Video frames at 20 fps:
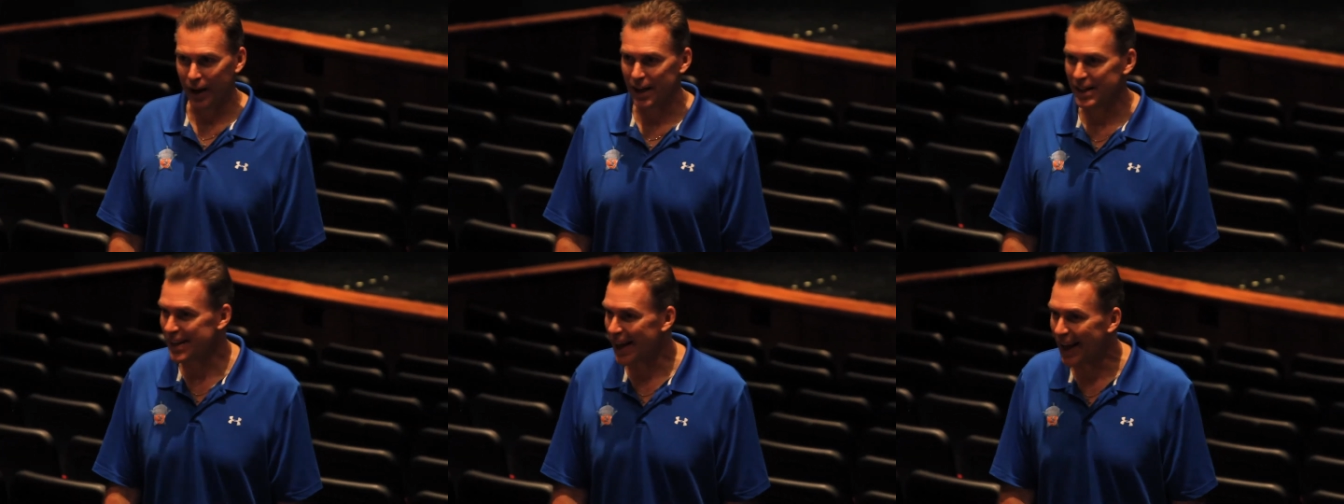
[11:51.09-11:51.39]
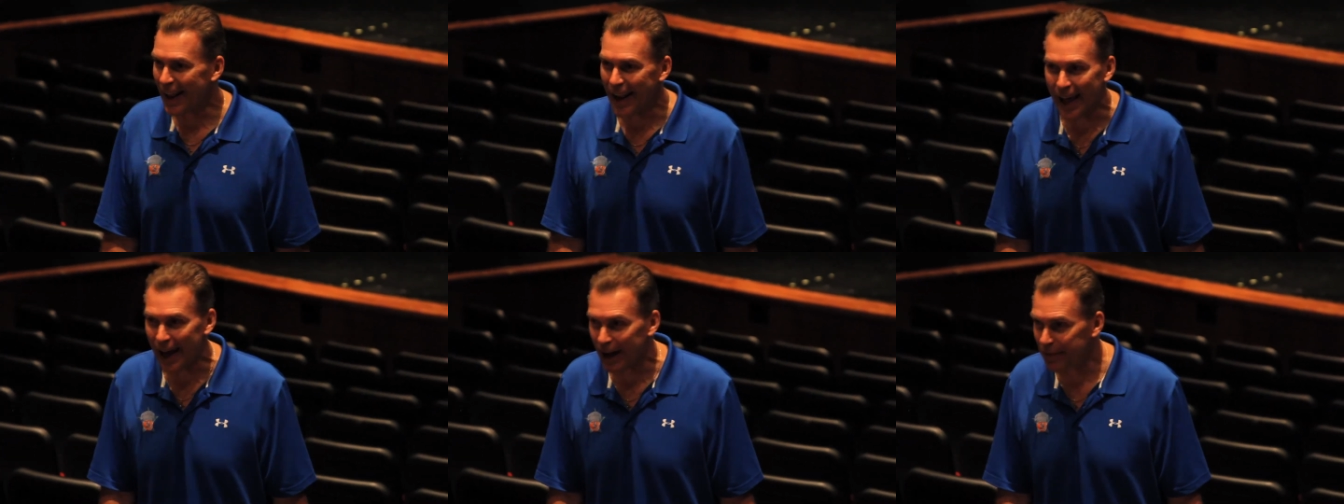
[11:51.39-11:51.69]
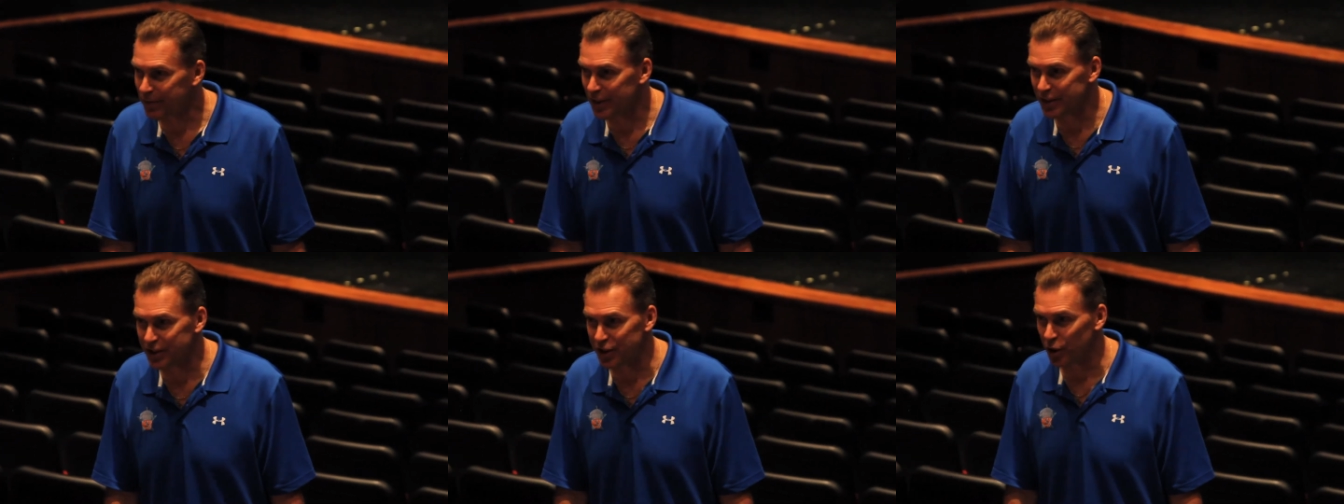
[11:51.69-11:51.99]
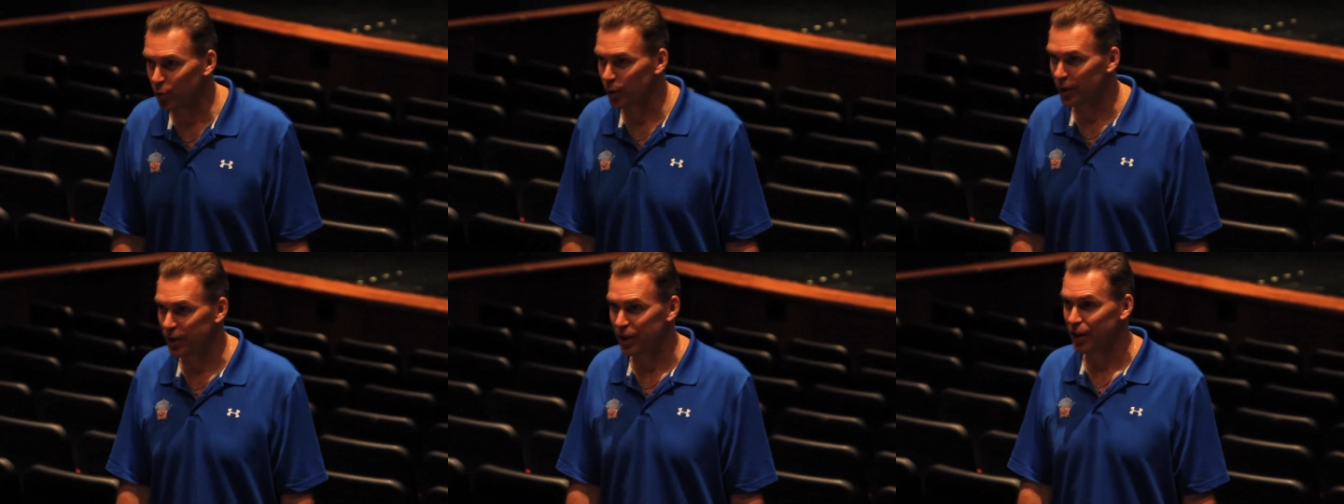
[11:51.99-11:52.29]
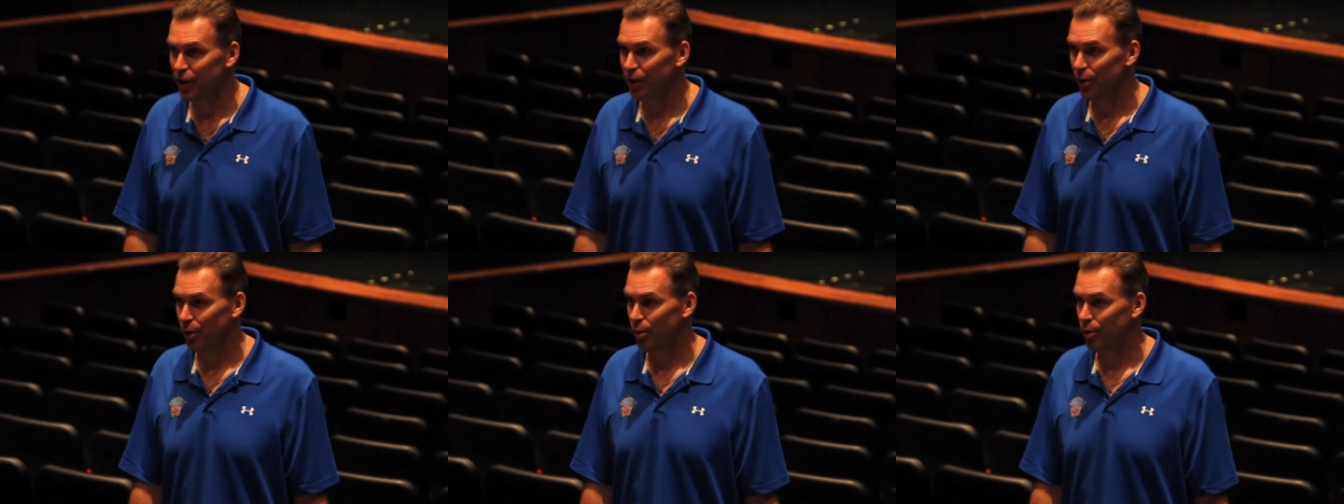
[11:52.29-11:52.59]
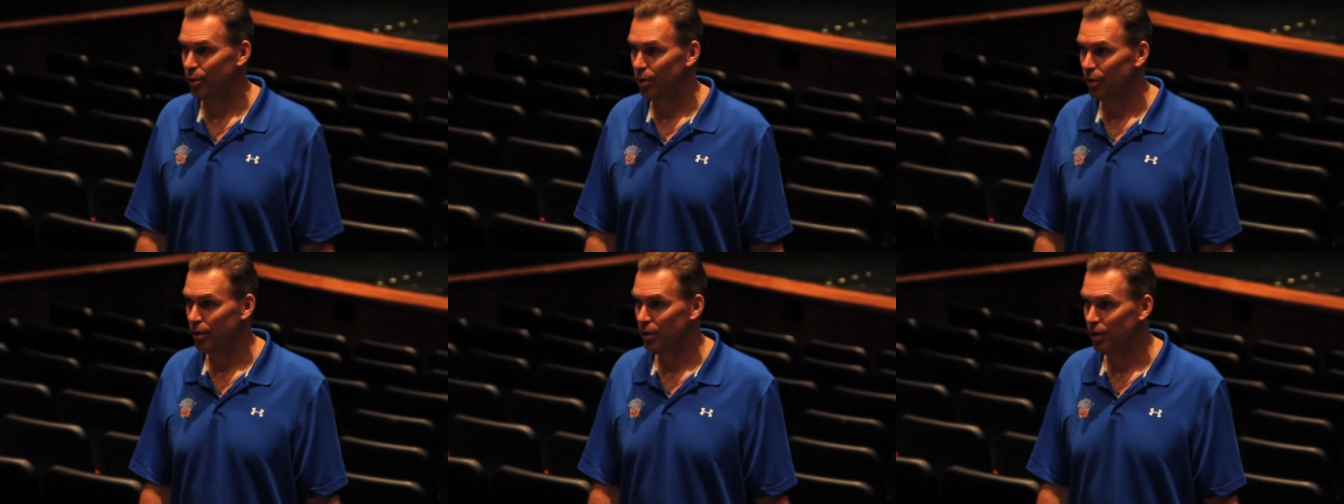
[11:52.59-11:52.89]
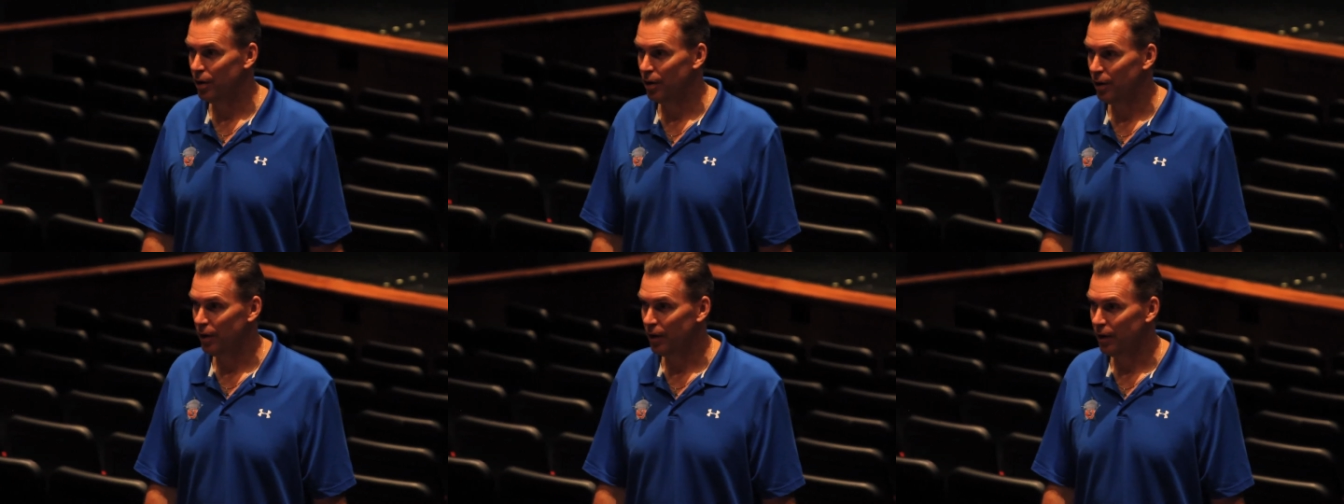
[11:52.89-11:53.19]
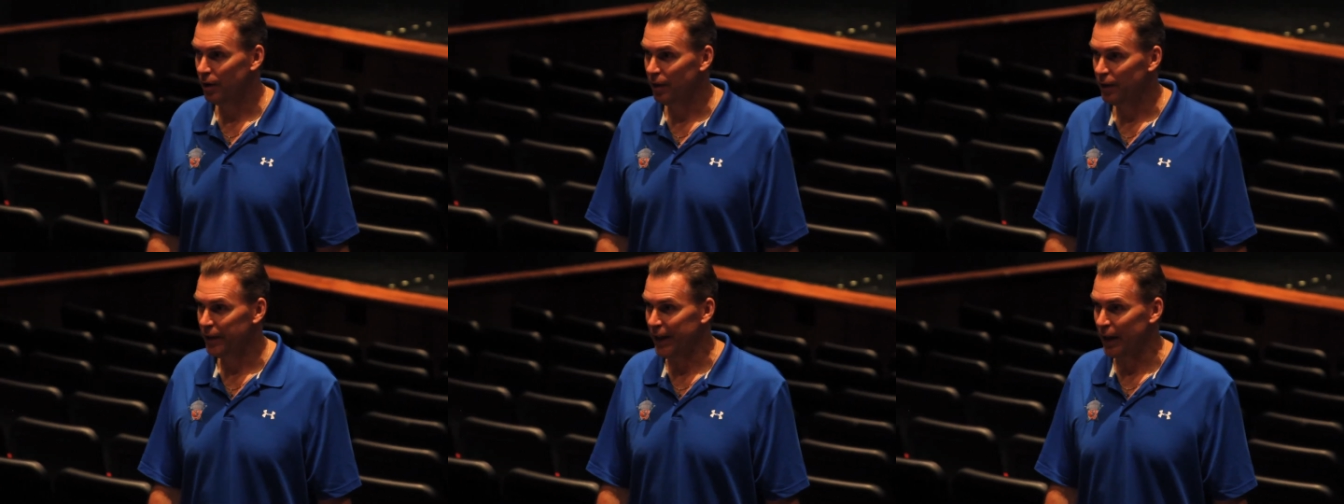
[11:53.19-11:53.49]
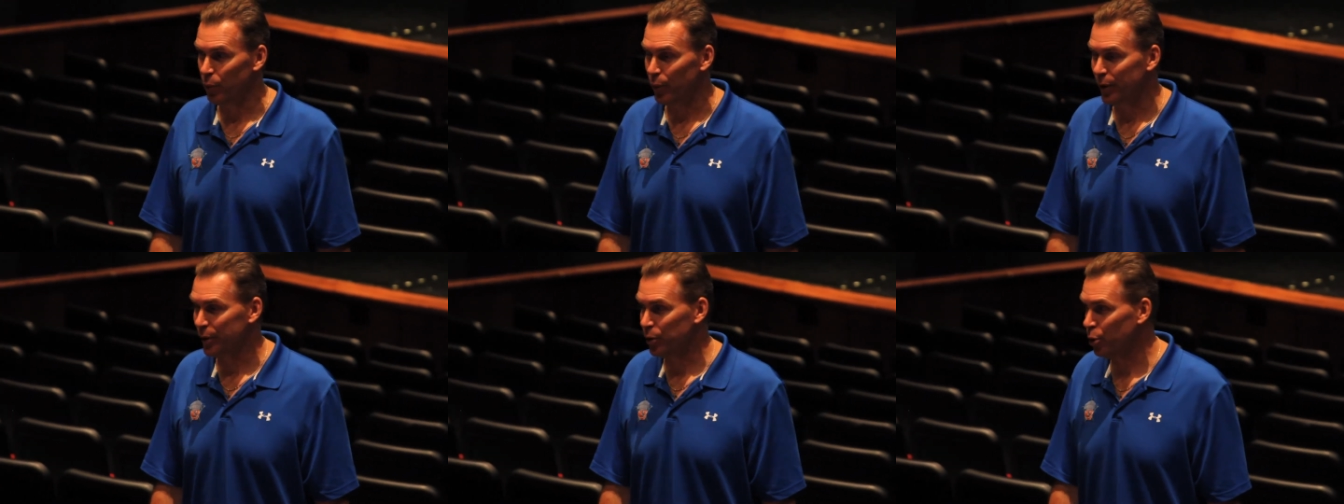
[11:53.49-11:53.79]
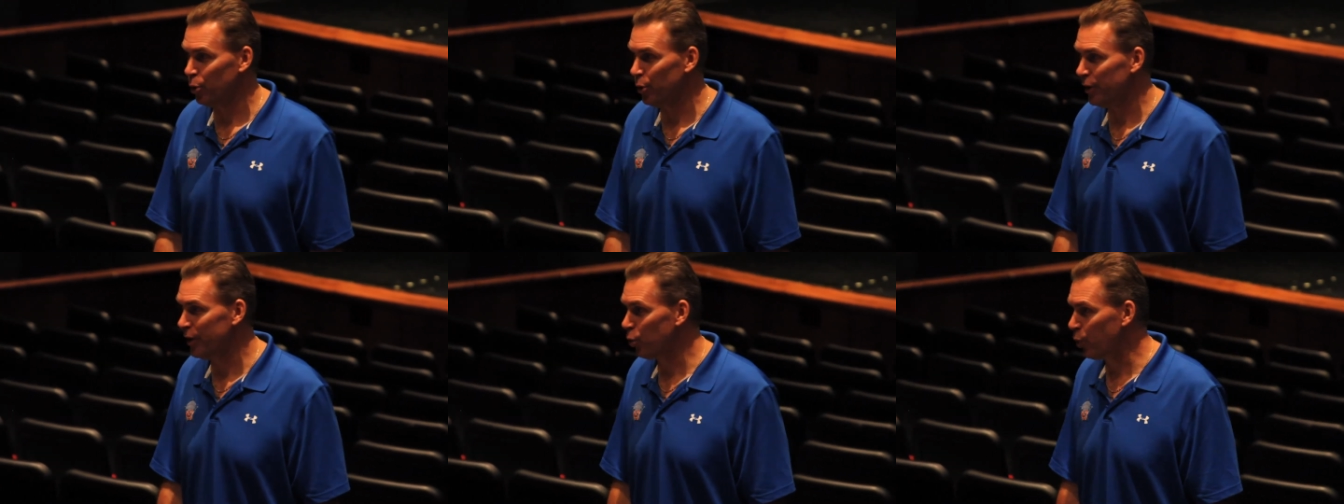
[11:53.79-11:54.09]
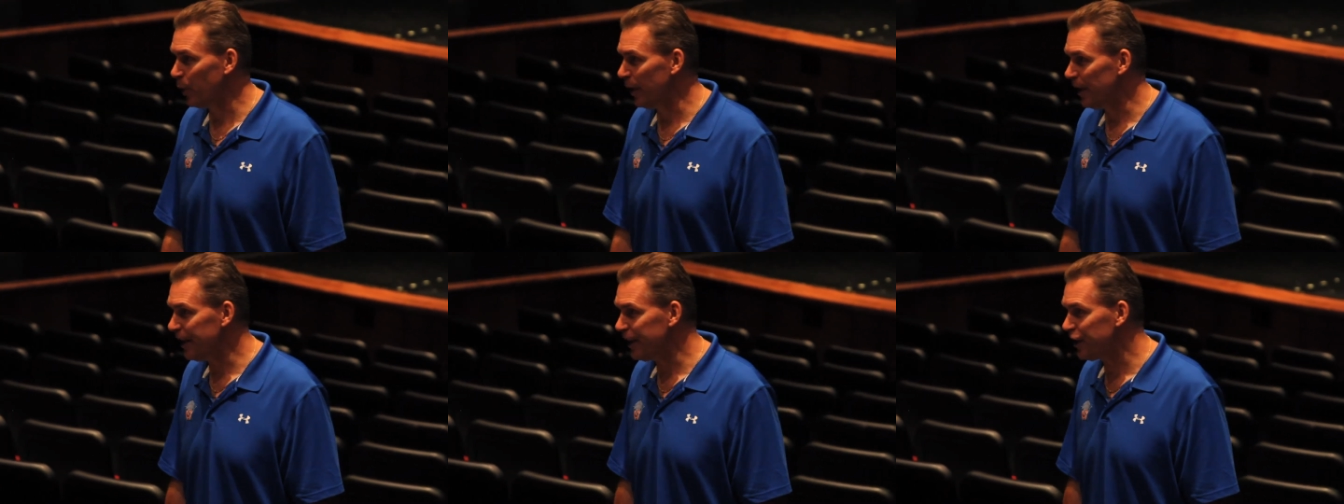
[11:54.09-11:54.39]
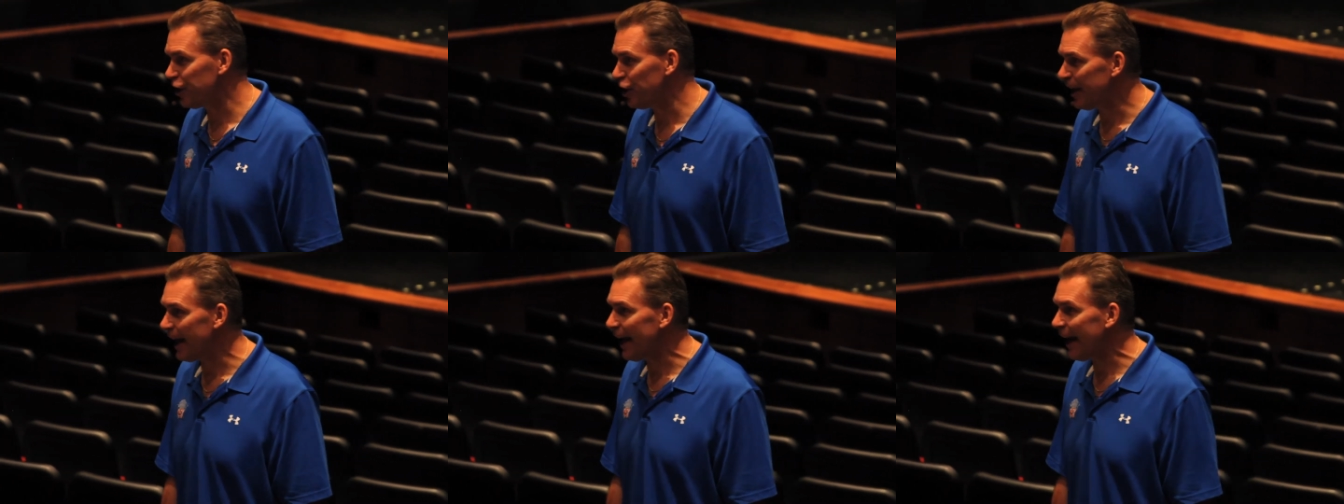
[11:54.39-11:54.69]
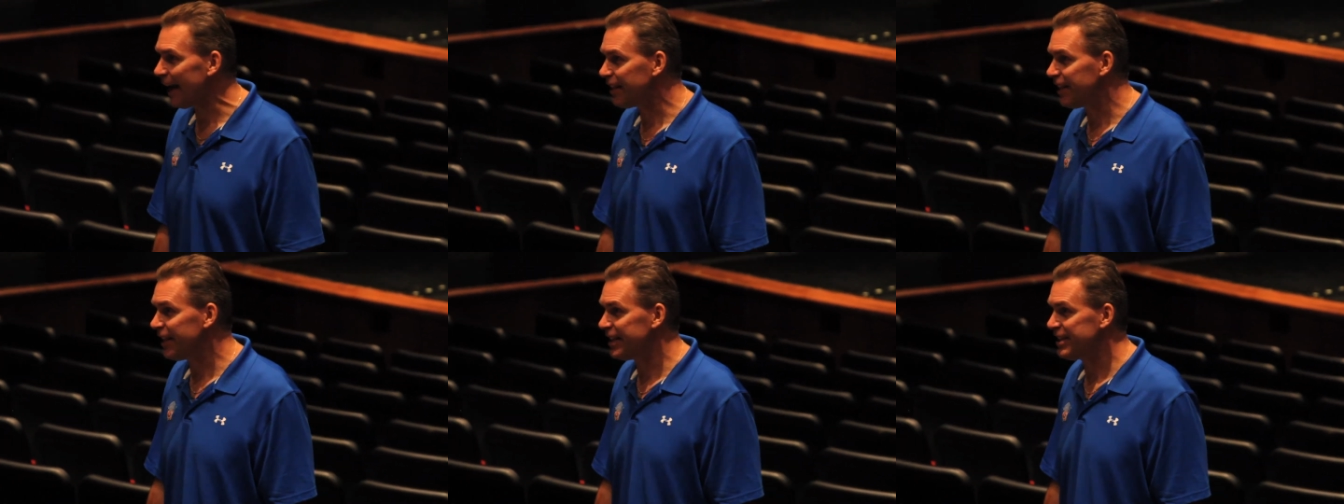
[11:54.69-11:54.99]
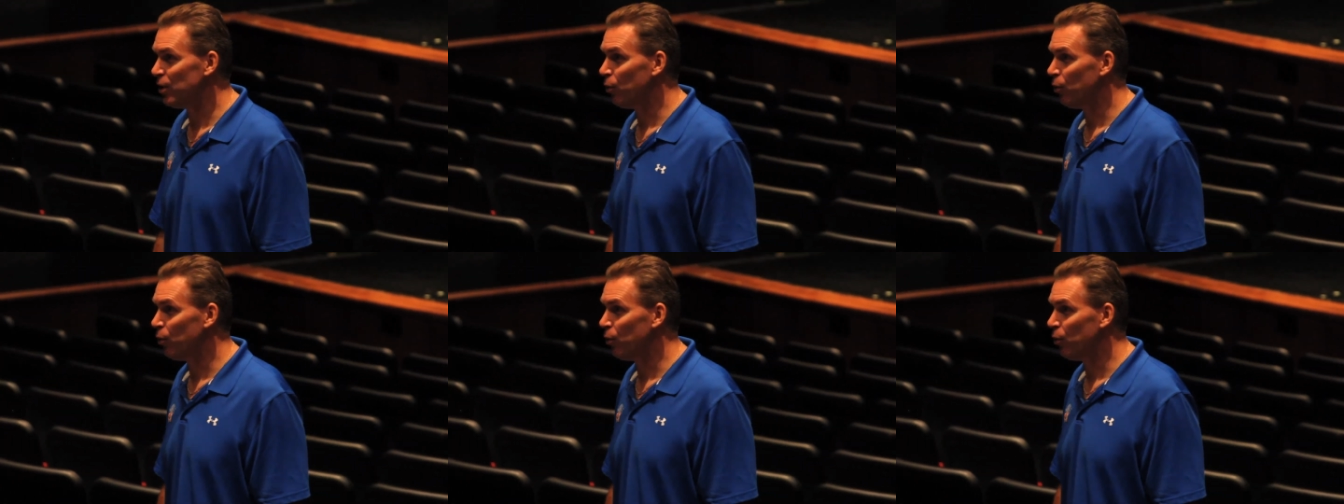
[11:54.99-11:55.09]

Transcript: does that have to do with you? They recruited really good athletes,